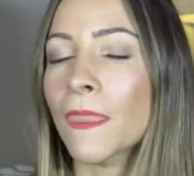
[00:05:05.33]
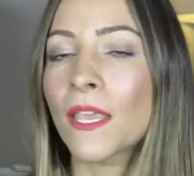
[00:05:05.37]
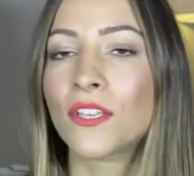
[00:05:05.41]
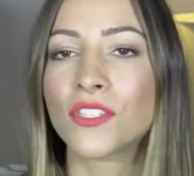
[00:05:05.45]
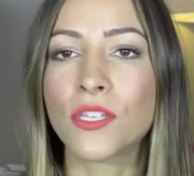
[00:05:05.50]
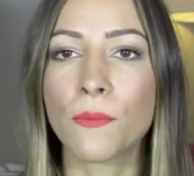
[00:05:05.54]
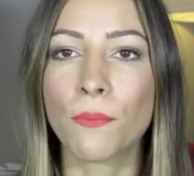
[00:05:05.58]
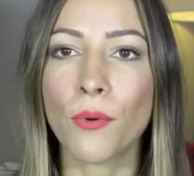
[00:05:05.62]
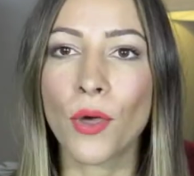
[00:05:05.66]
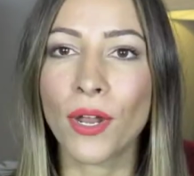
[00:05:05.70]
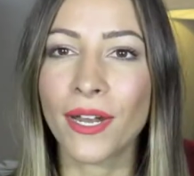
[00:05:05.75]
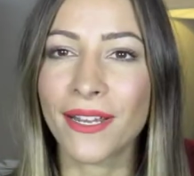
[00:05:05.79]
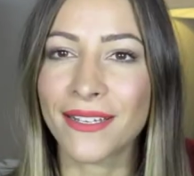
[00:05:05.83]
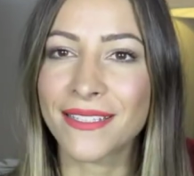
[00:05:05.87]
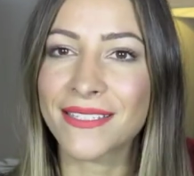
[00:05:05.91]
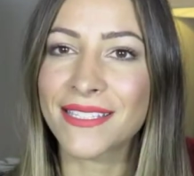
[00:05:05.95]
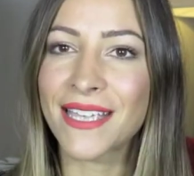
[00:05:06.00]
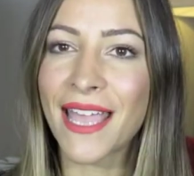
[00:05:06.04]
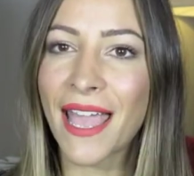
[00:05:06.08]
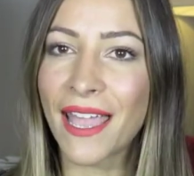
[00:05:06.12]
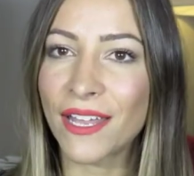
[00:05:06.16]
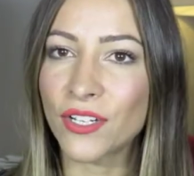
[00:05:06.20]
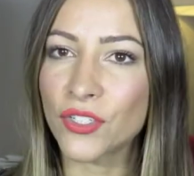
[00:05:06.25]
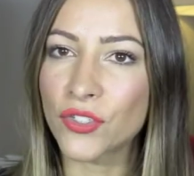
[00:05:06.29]
So products
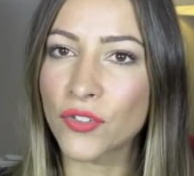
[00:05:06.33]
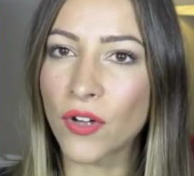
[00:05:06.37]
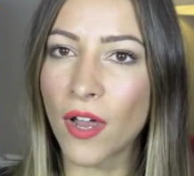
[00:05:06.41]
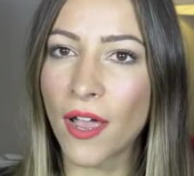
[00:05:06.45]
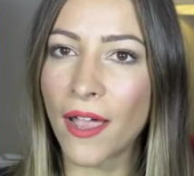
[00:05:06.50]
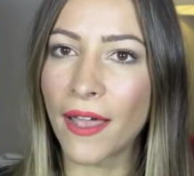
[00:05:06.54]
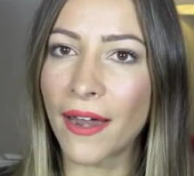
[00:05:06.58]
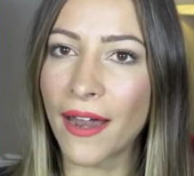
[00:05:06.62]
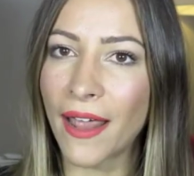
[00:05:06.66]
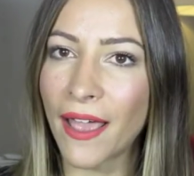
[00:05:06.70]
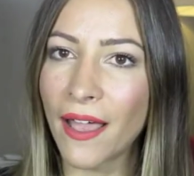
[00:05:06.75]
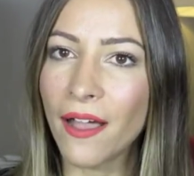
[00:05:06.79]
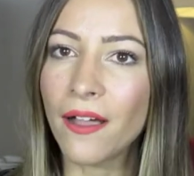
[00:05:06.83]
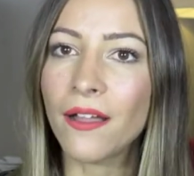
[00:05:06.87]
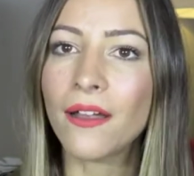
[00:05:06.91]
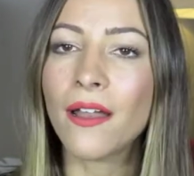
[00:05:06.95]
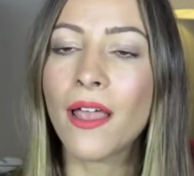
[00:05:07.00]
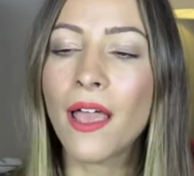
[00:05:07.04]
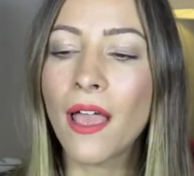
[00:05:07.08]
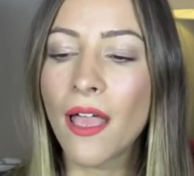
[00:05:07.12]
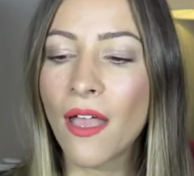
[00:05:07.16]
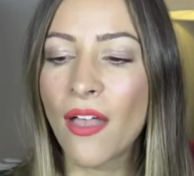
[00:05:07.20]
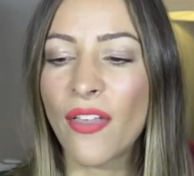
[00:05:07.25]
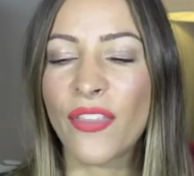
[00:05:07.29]
can dry it out.
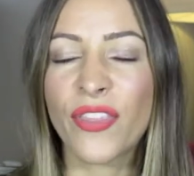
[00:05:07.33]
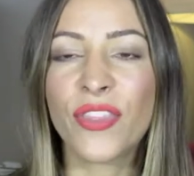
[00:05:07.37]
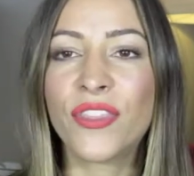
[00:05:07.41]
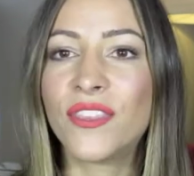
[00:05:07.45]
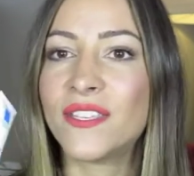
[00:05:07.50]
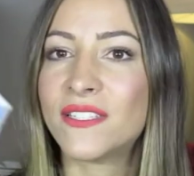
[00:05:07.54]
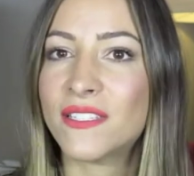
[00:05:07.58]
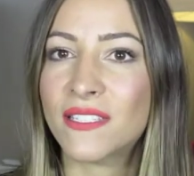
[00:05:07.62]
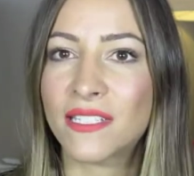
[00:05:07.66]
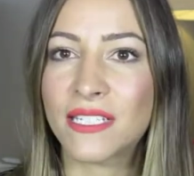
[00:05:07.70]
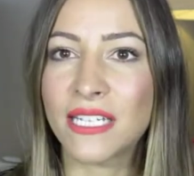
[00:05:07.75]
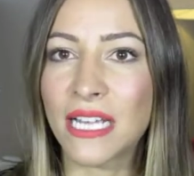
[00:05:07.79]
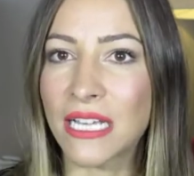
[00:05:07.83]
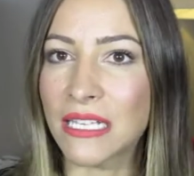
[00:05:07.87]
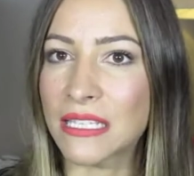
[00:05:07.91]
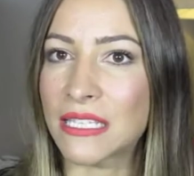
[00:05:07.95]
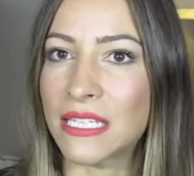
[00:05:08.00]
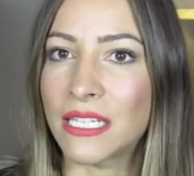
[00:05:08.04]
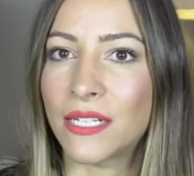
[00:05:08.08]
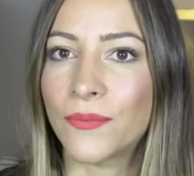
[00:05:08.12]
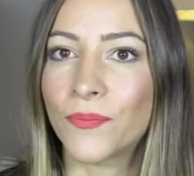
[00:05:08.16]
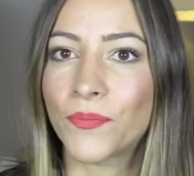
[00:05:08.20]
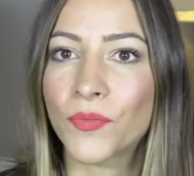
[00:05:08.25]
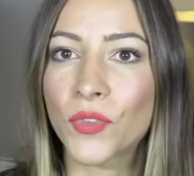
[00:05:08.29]
This
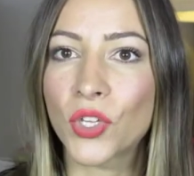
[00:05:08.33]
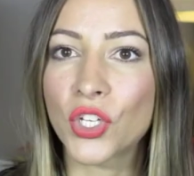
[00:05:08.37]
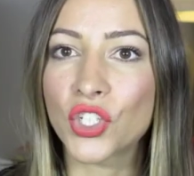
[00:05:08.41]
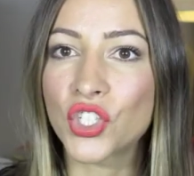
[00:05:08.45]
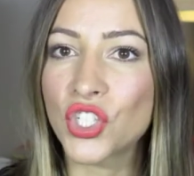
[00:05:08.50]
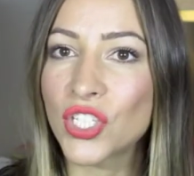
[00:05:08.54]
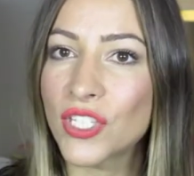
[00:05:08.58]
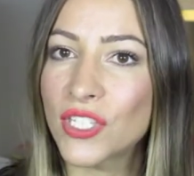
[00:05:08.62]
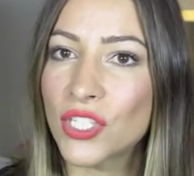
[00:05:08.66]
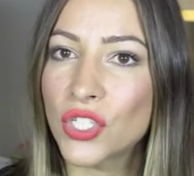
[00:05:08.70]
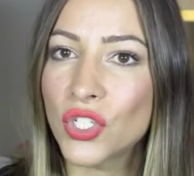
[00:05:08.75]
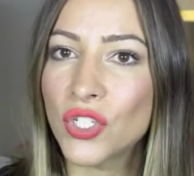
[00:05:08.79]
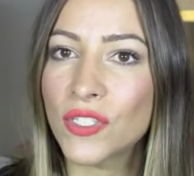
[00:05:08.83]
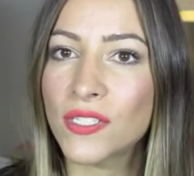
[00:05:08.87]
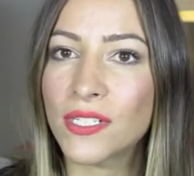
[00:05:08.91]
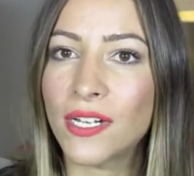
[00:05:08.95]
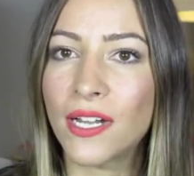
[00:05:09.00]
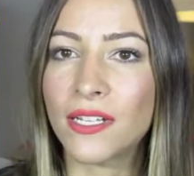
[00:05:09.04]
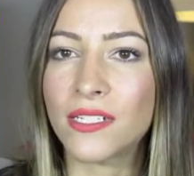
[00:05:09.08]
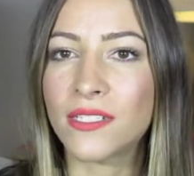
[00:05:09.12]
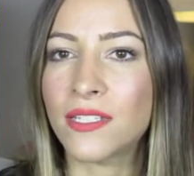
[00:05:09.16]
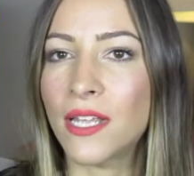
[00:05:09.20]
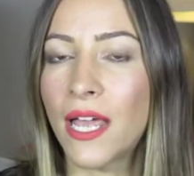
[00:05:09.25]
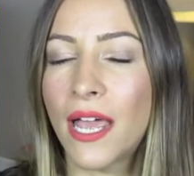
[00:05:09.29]
doesn't. Just use it
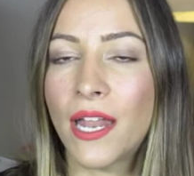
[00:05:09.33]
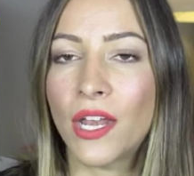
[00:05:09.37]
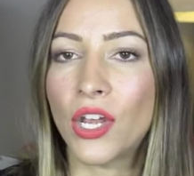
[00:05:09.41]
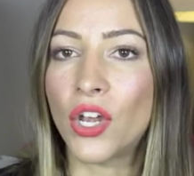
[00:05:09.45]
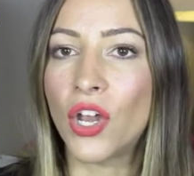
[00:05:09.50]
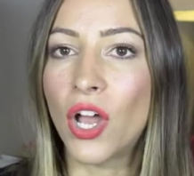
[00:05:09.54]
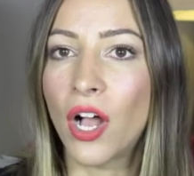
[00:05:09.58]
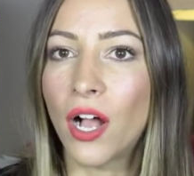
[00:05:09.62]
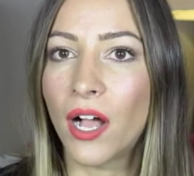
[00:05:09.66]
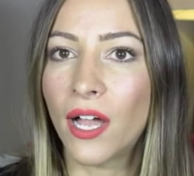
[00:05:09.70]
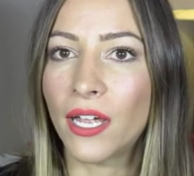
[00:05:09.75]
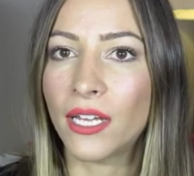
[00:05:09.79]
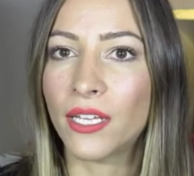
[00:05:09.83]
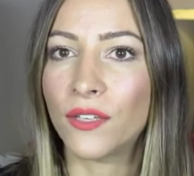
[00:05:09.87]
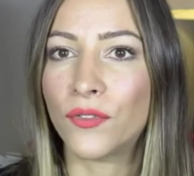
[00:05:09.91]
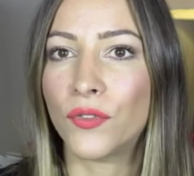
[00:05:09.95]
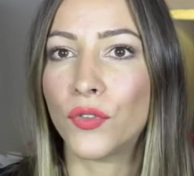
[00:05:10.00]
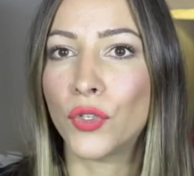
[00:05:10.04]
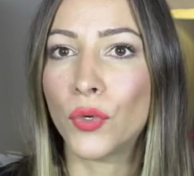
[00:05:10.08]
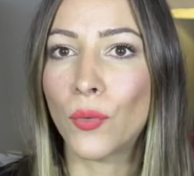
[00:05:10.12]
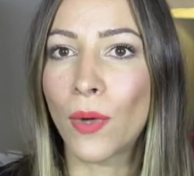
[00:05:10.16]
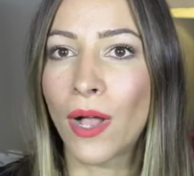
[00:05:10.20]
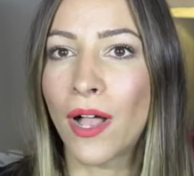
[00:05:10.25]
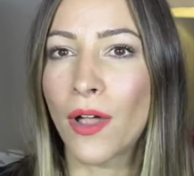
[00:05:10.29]
as, at night if
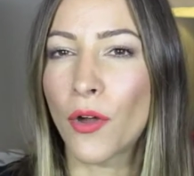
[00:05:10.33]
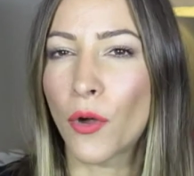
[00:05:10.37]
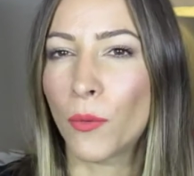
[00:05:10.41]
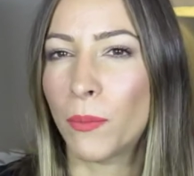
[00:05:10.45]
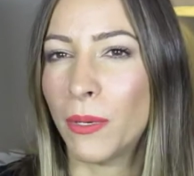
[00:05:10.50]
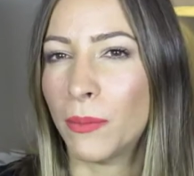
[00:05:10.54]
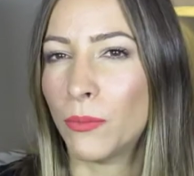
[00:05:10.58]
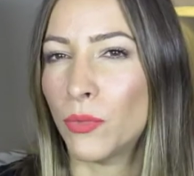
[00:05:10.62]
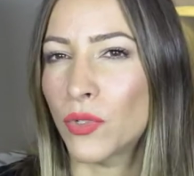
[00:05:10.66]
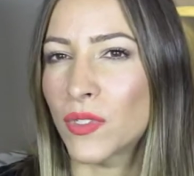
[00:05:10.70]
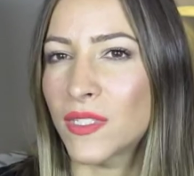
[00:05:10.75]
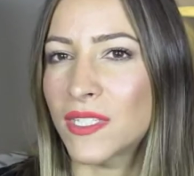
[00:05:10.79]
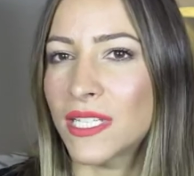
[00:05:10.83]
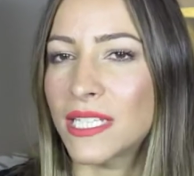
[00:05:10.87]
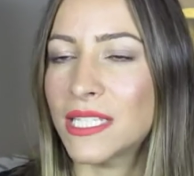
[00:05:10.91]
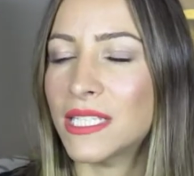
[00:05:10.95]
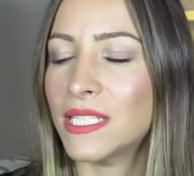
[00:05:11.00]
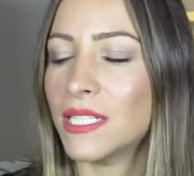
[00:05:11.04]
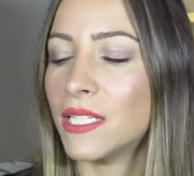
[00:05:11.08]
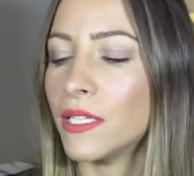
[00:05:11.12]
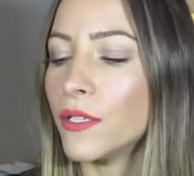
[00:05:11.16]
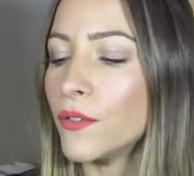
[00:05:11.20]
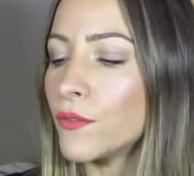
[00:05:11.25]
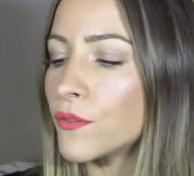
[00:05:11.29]
you are a bit more
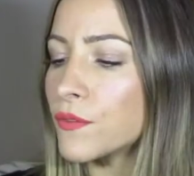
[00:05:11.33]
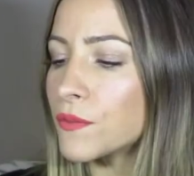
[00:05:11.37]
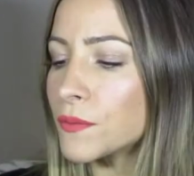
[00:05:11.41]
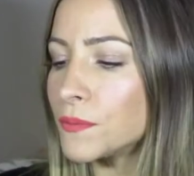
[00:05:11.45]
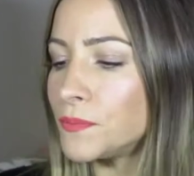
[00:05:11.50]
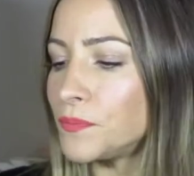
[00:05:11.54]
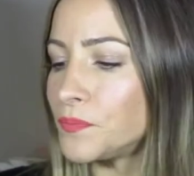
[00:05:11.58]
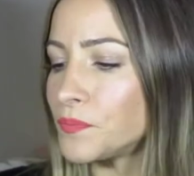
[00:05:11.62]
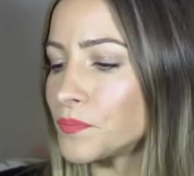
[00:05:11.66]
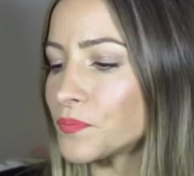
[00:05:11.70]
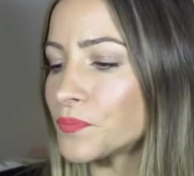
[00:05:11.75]
sensitive.